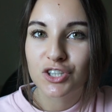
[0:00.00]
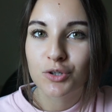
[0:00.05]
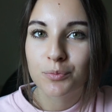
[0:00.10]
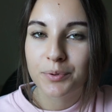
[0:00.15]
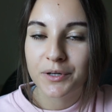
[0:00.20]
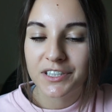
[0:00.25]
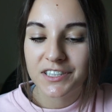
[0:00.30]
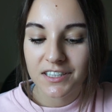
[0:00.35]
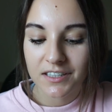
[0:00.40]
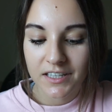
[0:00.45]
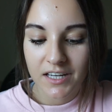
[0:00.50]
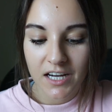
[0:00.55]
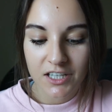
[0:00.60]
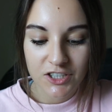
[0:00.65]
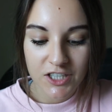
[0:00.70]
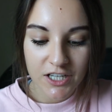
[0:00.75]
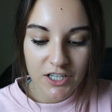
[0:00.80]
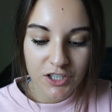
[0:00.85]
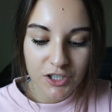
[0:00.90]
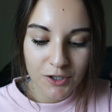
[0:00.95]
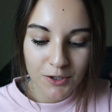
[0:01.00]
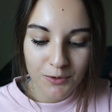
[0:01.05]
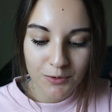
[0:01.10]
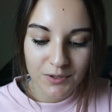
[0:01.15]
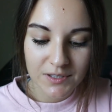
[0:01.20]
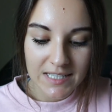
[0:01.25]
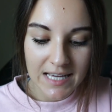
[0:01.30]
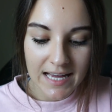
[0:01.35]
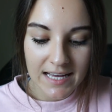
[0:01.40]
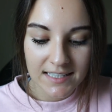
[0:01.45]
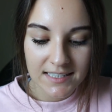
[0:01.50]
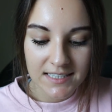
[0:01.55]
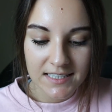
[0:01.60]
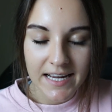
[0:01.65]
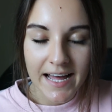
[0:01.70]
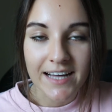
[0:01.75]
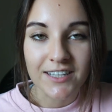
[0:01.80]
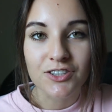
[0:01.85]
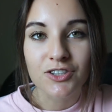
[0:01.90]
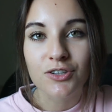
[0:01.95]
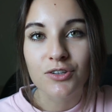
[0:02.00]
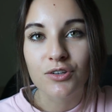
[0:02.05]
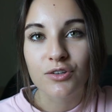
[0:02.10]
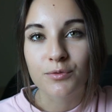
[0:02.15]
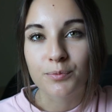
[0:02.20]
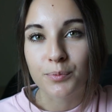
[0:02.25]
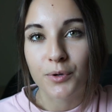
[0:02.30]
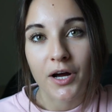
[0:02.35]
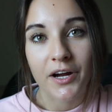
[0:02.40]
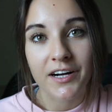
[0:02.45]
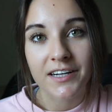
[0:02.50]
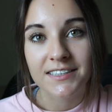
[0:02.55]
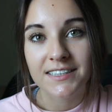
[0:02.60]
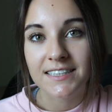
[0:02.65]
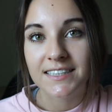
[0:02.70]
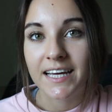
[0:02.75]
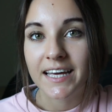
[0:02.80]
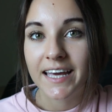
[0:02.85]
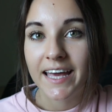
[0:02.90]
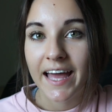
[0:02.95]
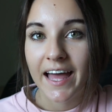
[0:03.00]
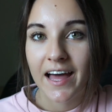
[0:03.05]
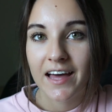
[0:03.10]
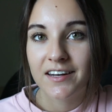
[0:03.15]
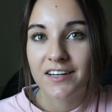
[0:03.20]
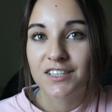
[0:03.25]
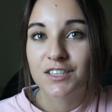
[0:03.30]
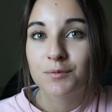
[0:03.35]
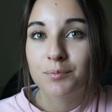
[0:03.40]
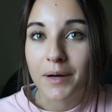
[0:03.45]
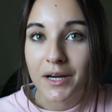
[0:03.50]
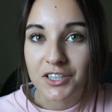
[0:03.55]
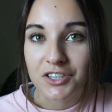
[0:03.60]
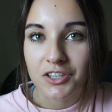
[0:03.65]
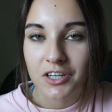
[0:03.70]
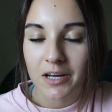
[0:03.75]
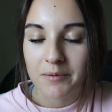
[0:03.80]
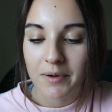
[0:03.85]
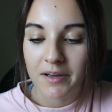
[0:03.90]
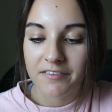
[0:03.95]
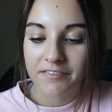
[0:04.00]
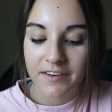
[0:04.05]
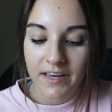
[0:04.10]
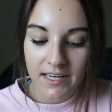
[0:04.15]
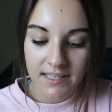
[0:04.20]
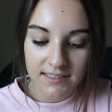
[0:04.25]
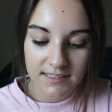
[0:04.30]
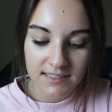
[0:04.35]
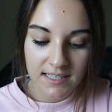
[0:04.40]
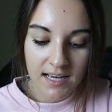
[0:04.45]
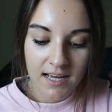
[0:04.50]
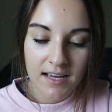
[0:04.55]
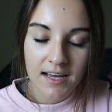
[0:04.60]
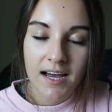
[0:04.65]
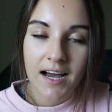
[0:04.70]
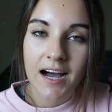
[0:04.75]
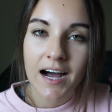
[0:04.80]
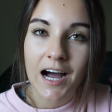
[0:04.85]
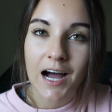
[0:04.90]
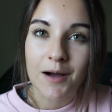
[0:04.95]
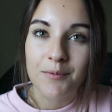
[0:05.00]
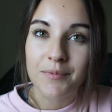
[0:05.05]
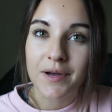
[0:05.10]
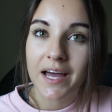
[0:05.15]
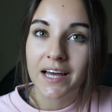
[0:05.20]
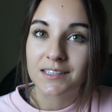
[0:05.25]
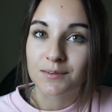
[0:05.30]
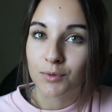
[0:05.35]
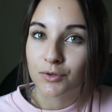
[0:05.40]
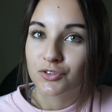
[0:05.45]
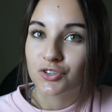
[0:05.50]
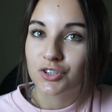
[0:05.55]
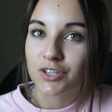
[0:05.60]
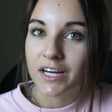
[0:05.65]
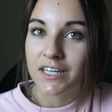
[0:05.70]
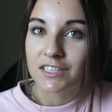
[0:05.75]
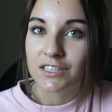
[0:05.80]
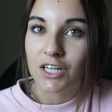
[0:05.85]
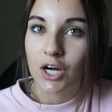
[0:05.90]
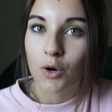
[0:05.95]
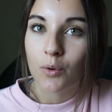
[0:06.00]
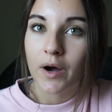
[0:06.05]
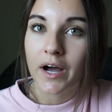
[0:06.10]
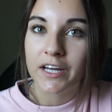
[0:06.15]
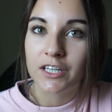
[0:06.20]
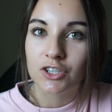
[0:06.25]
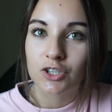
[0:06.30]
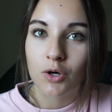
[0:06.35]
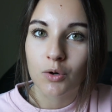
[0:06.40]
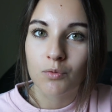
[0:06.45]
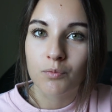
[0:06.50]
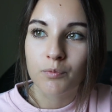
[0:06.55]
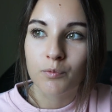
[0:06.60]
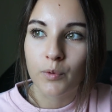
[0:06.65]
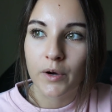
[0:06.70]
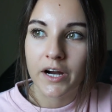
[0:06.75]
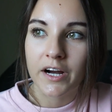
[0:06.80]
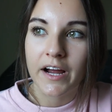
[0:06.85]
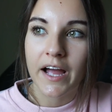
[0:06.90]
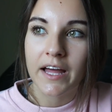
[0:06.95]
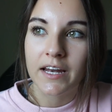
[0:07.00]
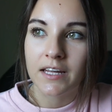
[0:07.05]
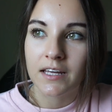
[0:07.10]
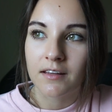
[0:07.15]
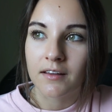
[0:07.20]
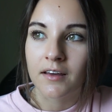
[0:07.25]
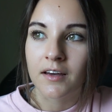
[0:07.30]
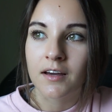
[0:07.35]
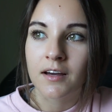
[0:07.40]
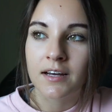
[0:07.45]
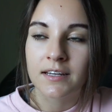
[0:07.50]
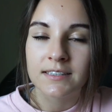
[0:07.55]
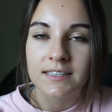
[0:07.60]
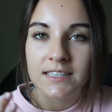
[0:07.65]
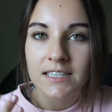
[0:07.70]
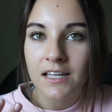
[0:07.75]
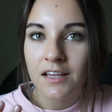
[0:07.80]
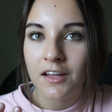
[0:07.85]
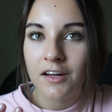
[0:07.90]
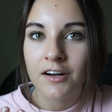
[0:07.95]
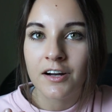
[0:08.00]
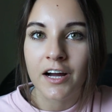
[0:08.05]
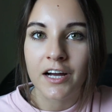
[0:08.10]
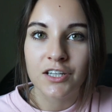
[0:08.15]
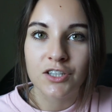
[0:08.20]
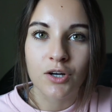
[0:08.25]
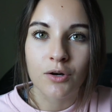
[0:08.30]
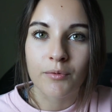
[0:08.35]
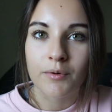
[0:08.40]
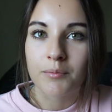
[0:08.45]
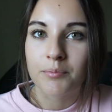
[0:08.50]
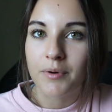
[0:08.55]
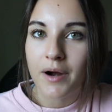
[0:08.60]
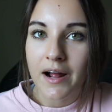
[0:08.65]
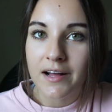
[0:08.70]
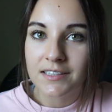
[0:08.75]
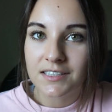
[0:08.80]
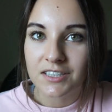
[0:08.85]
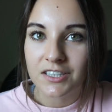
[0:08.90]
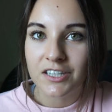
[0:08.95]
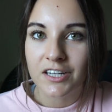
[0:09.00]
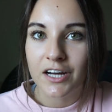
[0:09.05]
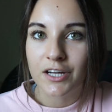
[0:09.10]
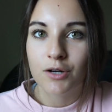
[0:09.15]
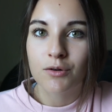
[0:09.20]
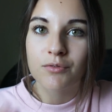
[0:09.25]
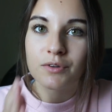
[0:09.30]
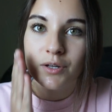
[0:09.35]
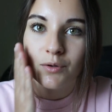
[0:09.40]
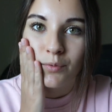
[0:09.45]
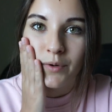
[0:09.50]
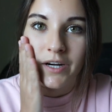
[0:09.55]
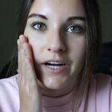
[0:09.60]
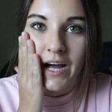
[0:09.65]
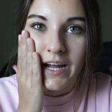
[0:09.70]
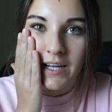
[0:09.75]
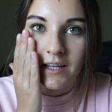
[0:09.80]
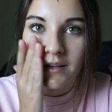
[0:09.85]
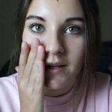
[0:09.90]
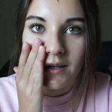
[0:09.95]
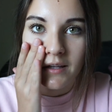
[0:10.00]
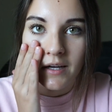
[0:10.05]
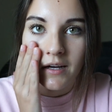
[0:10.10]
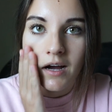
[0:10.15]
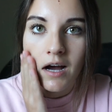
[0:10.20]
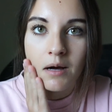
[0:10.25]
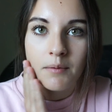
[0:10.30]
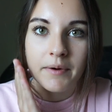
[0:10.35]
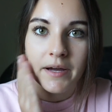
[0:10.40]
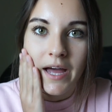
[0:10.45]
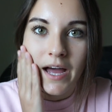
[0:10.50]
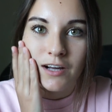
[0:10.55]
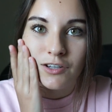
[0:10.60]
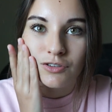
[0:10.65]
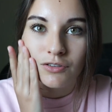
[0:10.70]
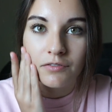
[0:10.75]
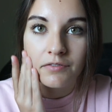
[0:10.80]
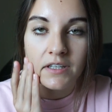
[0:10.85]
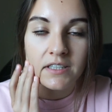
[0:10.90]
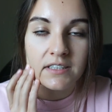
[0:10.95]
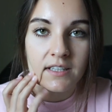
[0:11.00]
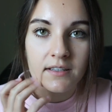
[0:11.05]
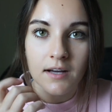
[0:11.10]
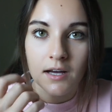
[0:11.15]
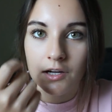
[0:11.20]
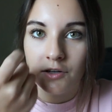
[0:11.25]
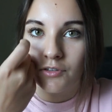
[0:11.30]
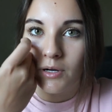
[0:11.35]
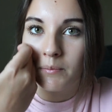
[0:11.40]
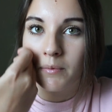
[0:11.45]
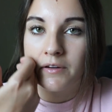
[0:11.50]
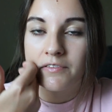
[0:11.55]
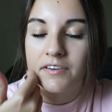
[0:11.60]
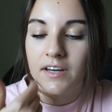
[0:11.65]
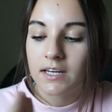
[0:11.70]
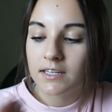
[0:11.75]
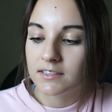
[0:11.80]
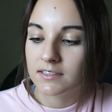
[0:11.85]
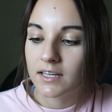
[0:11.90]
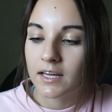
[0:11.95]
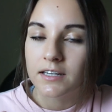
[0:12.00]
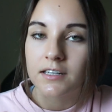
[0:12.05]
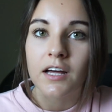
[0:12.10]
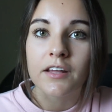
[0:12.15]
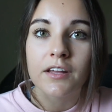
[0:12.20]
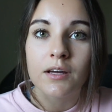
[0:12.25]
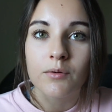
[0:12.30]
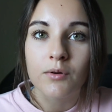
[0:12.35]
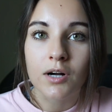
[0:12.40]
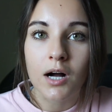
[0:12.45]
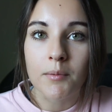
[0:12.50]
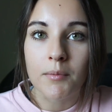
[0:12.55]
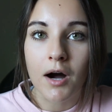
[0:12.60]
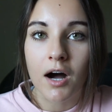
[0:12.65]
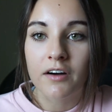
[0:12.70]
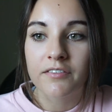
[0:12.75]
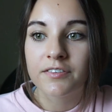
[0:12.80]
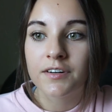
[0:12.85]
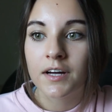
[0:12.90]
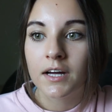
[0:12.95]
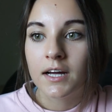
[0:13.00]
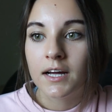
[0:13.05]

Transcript: So personally, I try to use as natural of products as I can, especially on my face. As most of you guys know, I don't wear any like concealer, I don't wear bronzer, I don't really wear anything like on my actual face. Like I can rub my face and nothing will come off.